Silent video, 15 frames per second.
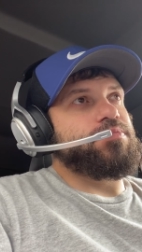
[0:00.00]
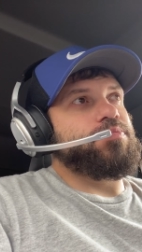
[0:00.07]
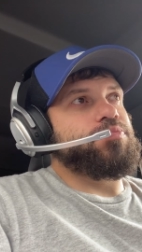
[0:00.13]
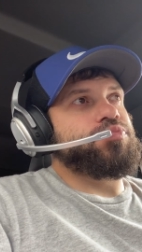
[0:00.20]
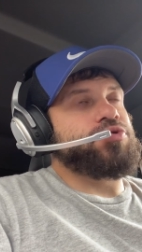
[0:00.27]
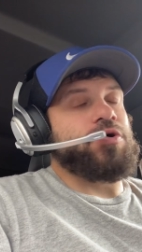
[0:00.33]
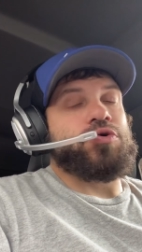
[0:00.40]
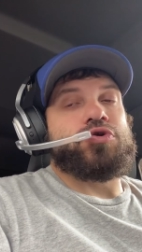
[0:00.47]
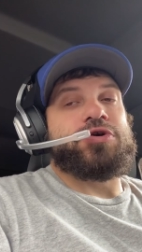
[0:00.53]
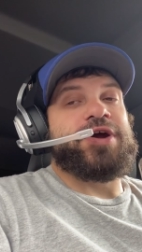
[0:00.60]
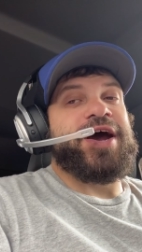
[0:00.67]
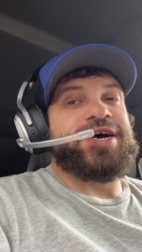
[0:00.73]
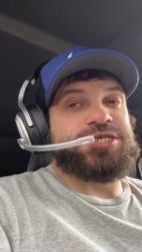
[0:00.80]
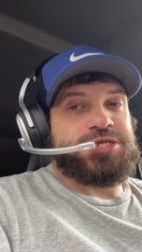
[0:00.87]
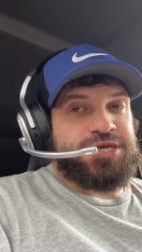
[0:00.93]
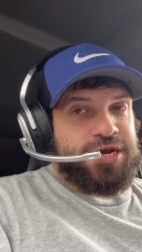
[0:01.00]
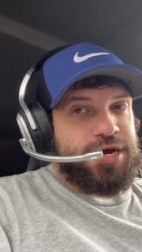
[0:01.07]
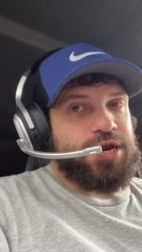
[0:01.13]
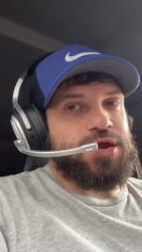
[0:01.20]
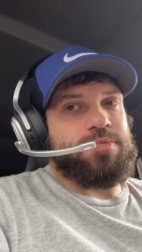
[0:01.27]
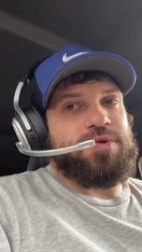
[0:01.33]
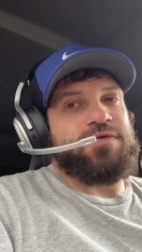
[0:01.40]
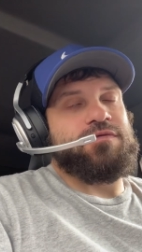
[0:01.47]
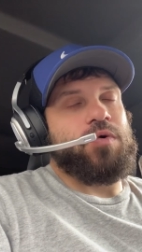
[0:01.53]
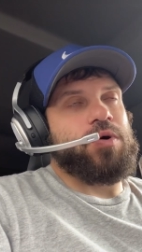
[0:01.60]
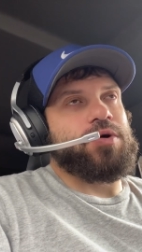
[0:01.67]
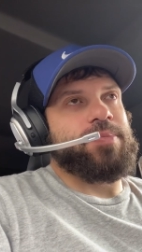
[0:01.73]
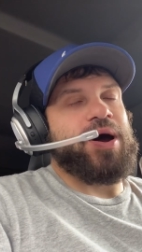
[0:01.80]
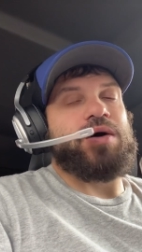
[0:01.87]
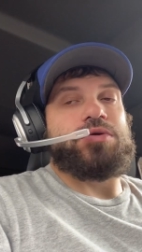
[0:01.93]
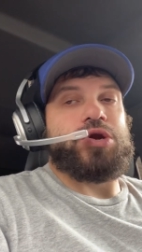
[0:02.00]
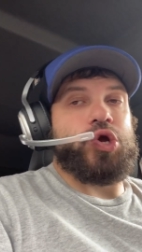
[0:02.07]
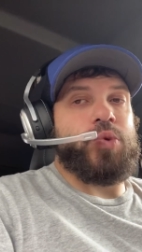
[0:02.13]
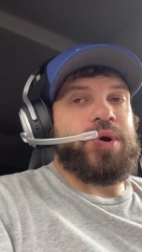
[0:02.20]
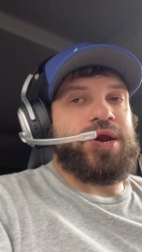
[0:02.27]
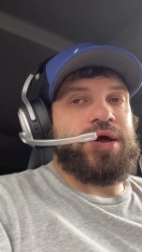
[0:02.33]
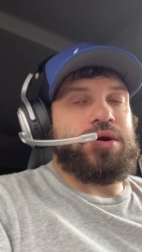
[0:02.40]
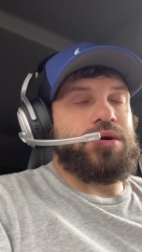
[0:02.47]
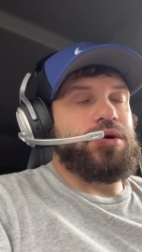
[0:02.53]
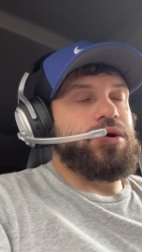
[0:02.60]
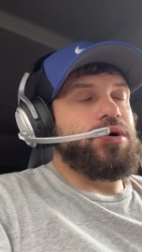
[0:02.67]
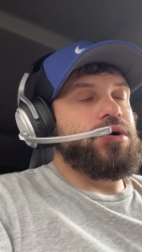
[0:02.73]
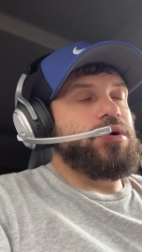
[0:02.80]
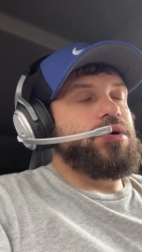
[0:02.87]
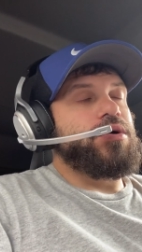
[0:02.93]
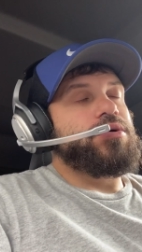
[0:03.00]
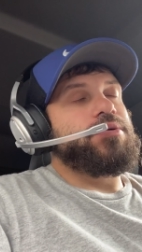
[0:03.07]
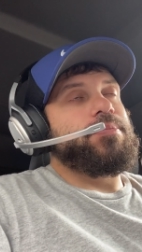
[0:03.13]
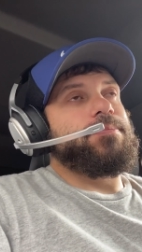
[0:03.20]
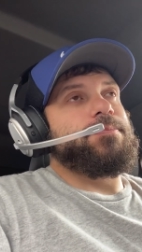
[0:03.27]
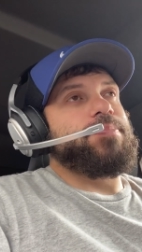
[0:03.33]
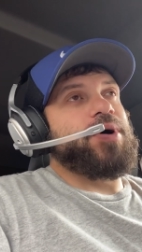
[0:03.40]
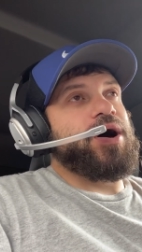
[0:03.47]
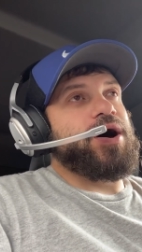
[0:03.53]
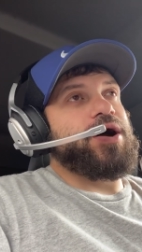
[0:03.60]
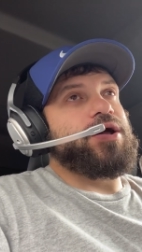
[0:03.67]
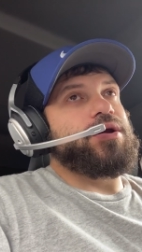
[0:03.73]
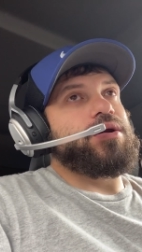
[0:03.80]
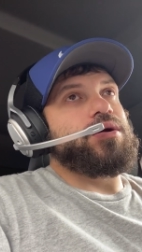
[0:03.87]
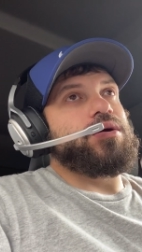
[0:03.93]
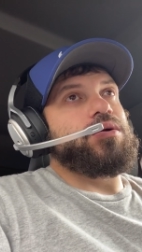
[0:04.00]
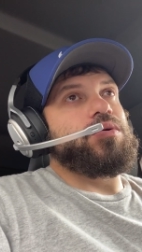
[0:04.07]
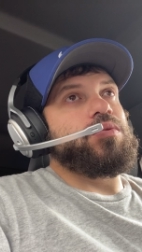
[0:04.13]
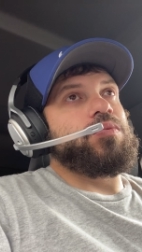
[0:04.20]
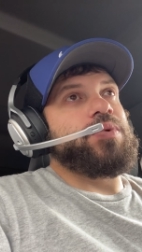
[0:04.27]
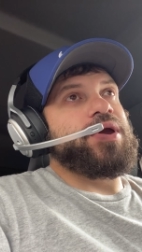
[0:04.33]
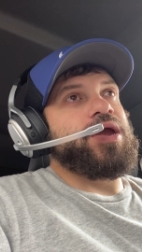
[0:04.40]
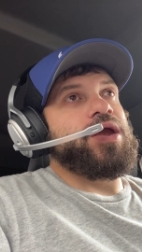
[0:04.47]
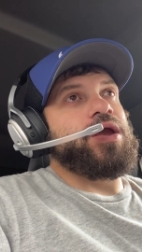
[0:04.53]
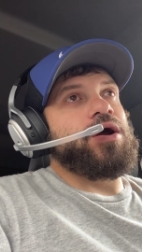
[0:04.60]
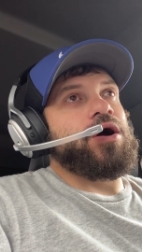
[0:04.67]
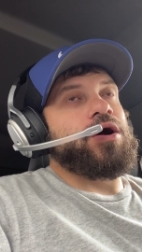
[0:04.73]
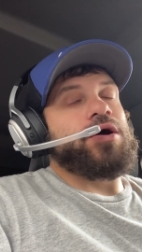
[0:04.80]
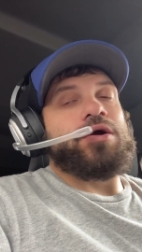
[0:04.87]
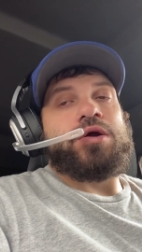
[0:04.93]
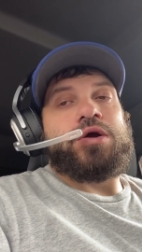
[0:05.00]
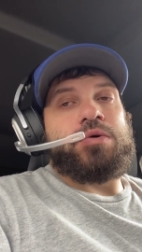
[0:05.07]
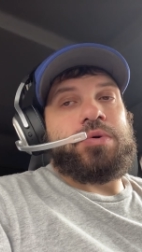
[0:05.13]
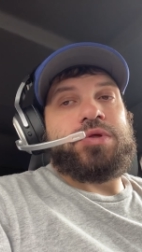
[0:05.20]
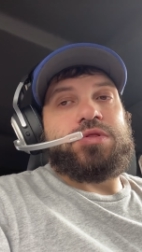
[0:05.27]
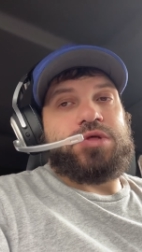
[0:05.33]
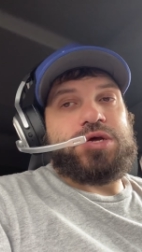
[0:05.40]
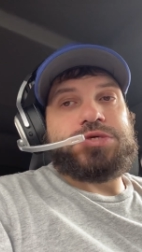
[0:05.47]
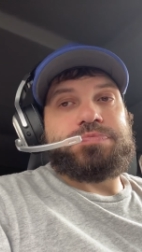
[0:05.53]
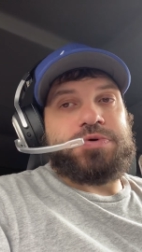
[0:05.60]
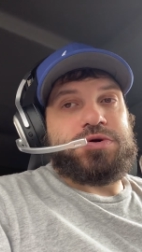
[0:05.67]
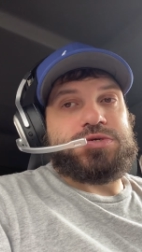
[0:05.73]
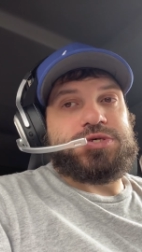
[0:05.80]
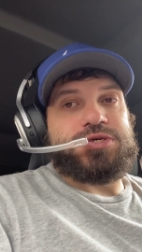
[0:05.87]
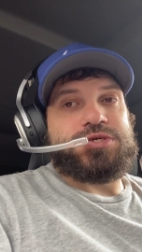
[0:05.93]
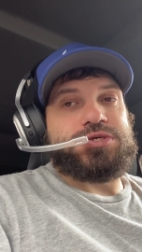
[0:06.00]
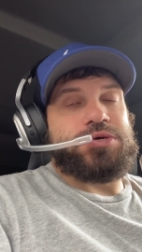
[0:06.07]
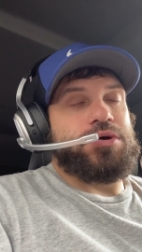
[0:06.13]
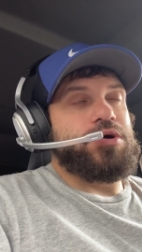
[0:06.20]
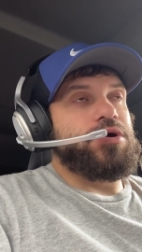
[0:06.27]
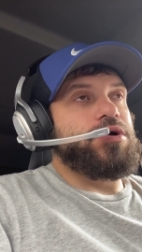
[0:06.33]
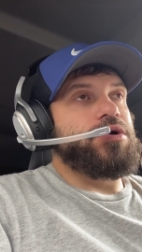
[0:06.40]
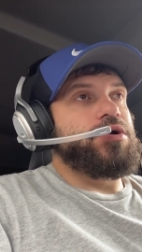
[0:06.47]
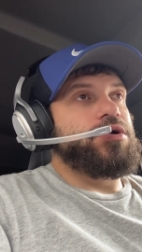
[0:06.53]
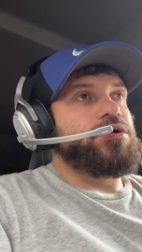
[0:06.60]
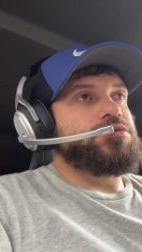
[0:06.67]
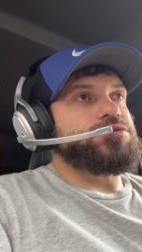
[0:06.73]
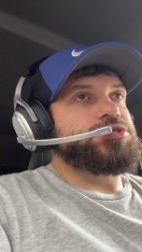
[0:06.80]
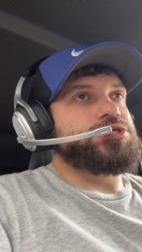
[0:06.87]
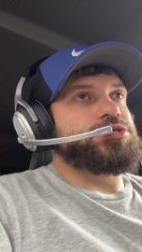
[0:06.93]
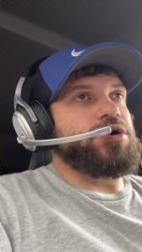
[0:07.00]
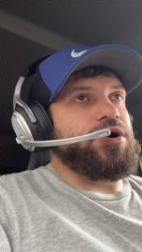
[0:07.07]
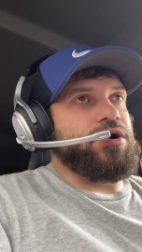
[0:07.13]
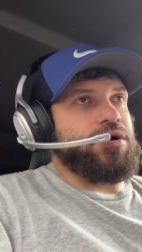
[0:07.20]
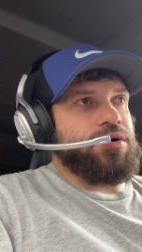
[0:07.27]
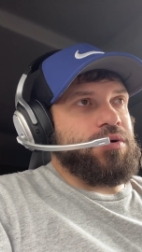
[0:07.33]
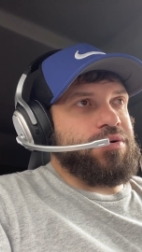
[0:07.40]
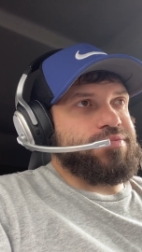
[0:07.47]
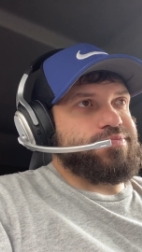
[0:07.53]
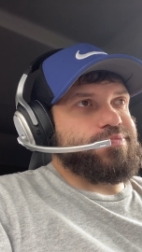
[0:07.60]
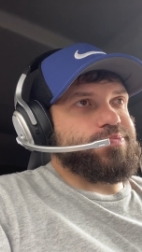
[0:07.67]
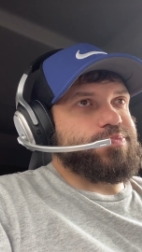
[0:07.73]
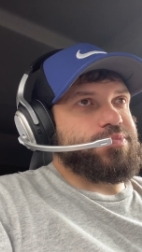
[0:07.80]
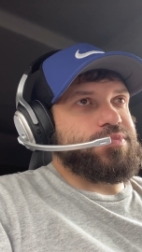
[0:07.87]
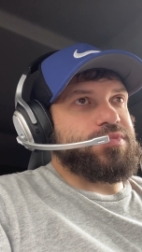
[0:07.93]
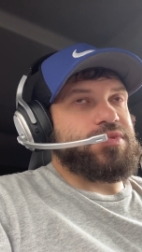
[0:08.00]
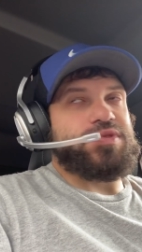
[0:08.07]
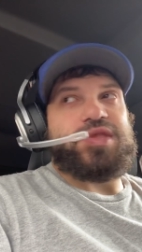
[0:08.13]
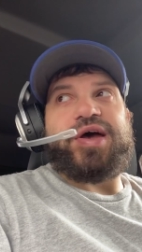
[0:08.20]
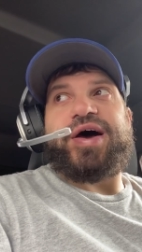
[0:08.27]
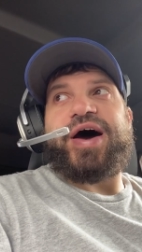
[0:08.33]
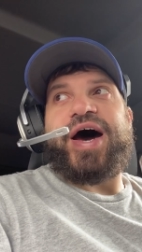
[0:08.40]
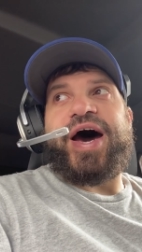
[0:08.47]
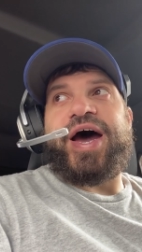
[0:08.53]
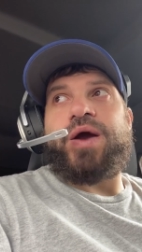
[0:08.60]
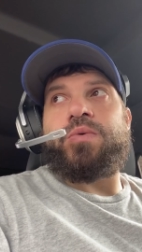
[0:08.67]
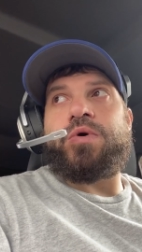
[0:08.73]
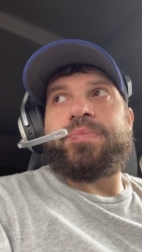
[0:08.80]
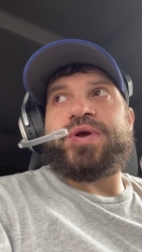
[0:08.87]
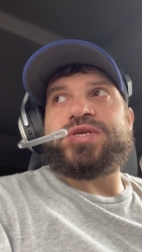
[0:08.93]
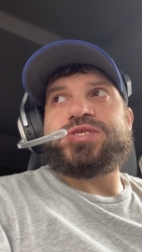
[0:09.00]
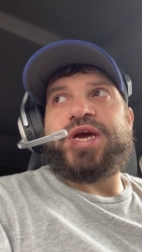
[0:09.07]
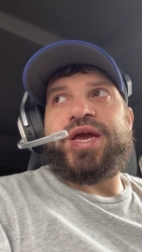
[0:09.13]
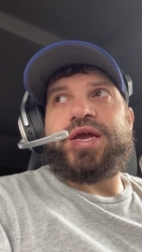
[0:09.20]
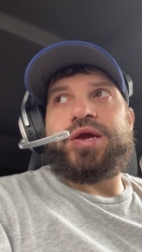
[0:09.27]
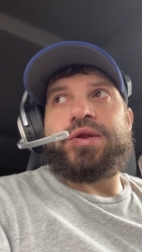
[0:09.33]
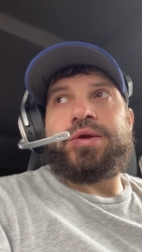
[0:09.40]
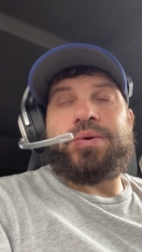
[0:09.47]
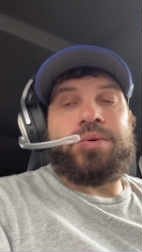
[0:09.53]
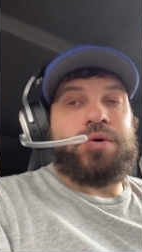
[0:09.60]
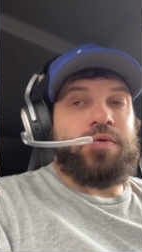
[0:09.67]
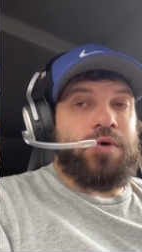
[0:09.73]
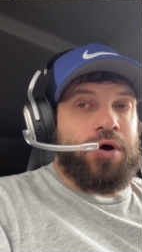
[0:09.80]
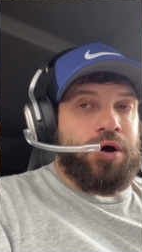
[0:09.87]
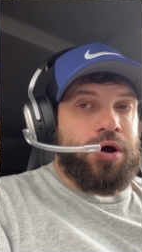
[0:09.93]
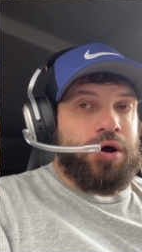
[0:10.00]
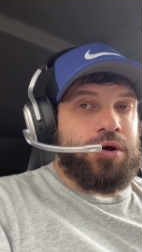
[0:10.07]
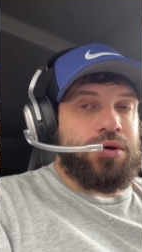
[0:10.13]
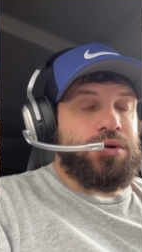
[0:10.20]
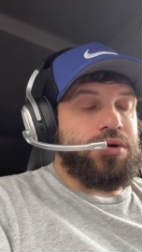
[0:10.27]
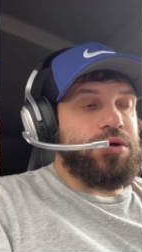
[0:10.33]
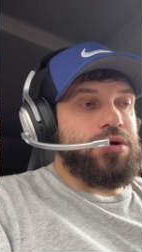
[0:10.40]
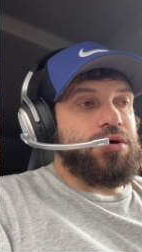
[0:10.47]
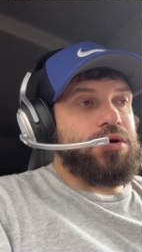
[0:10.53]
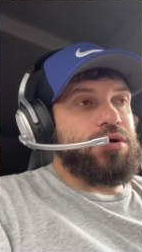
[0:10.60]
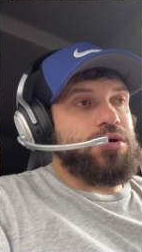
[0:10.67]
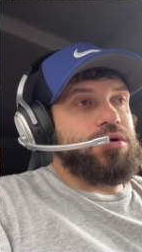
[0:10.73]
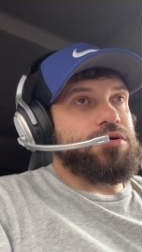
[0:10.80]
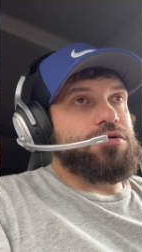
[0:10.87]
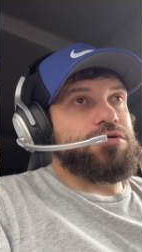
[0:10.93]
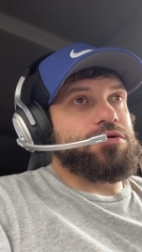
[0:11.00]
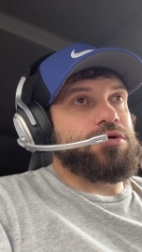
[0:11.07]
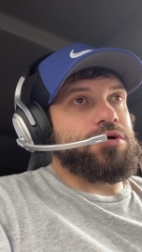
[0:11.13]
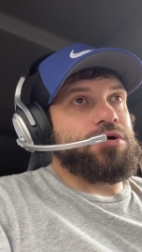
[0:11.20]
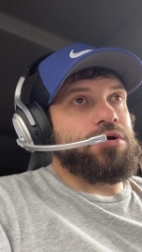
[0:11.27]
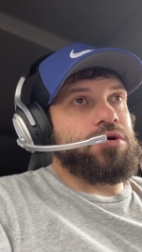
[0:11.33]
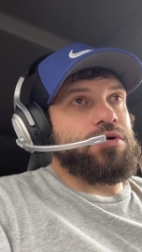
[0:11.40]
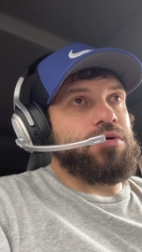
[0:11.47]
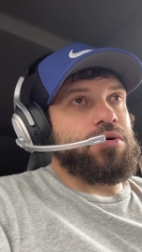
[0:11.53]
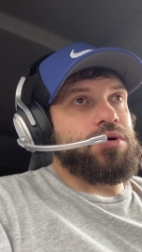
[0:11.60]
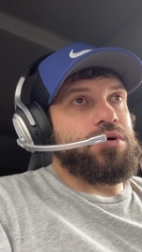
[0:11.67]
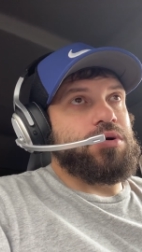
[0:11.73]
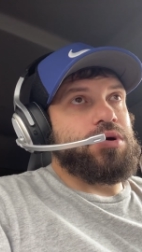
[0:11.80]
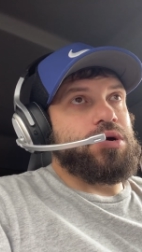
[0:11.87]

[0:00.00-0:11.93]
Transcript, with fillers: procrastinated before about doing it but we are going lease purchase. So I will be taking you along through